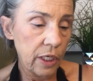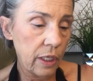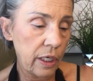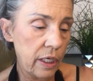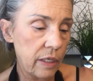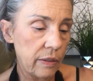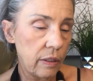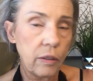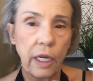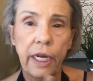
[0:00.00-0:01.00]
Okay,
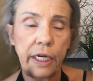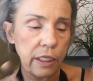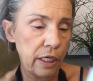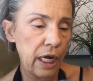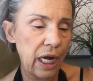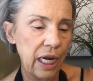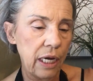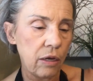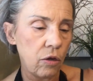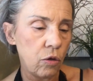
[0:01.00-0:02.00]
and
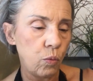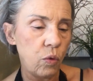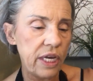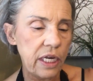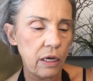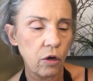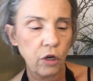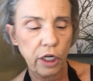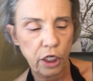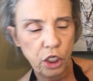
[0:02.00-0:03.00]
now we are
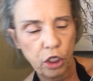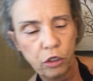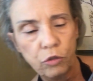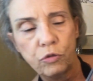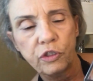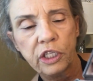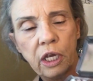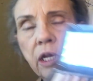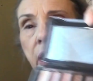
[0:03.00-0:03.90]
going to use